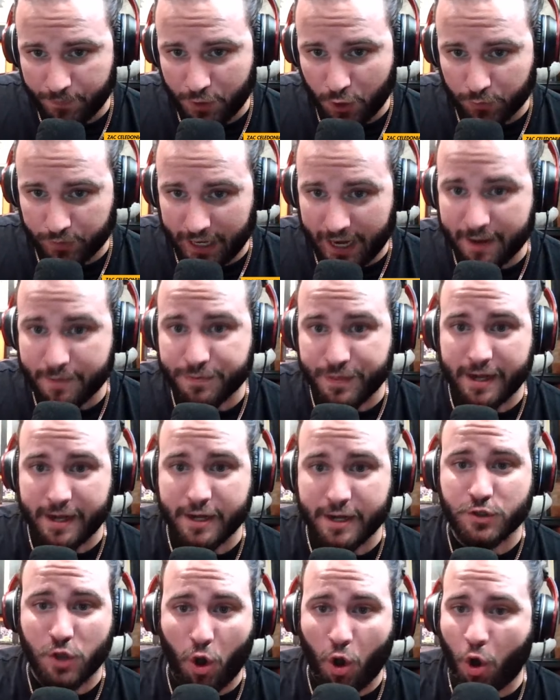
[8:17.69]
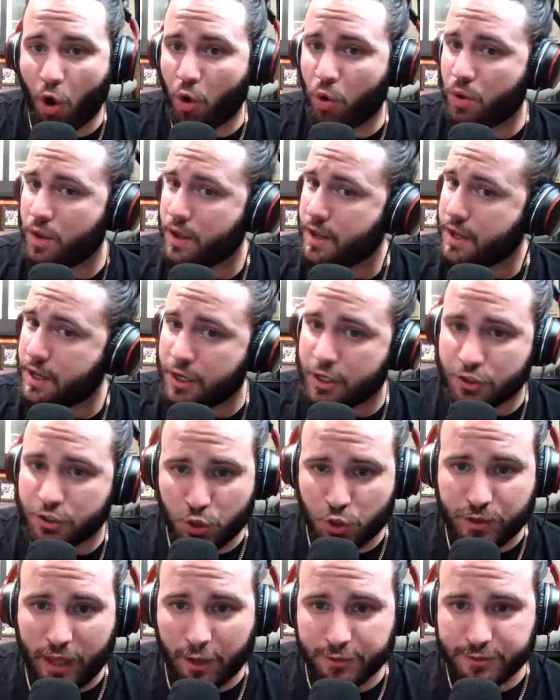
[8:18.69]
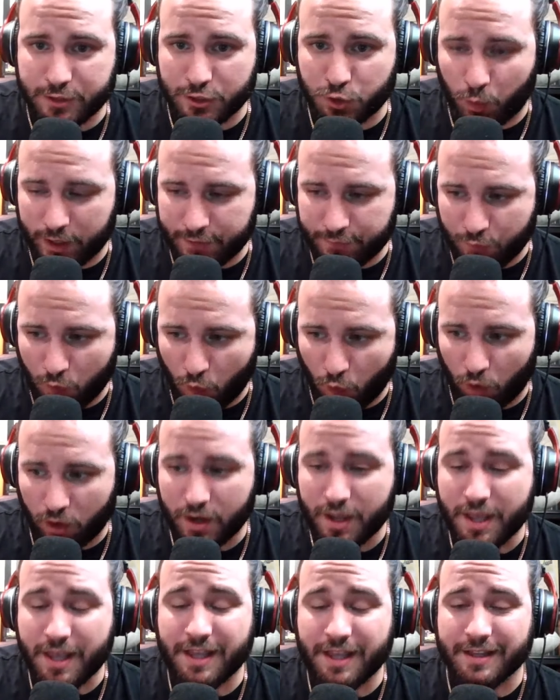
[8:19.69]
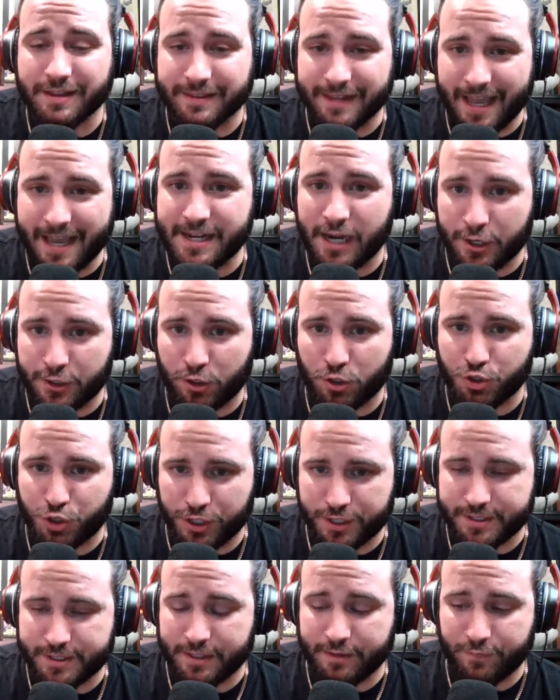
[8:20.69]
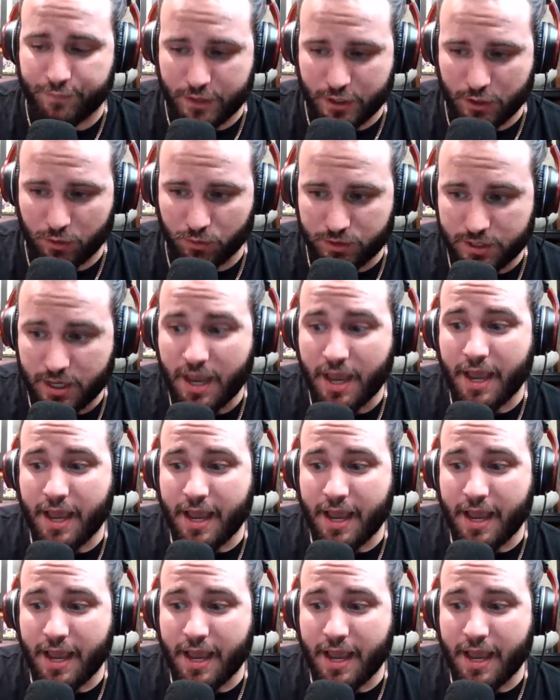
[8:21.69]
Okay, that is all two thousand twenty-four led under Justin Fields.